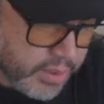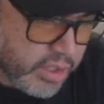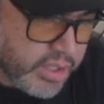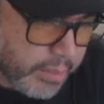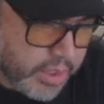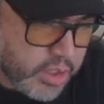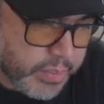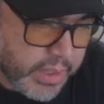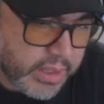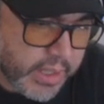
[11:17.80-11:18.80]
Good job with the
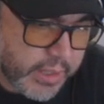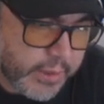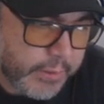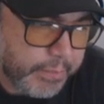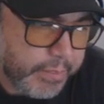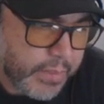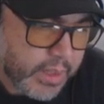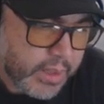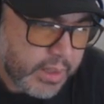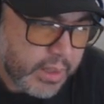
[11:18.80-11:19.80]
speed there.
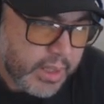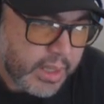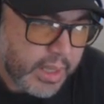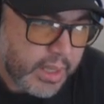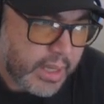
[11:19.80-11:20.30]
Okay,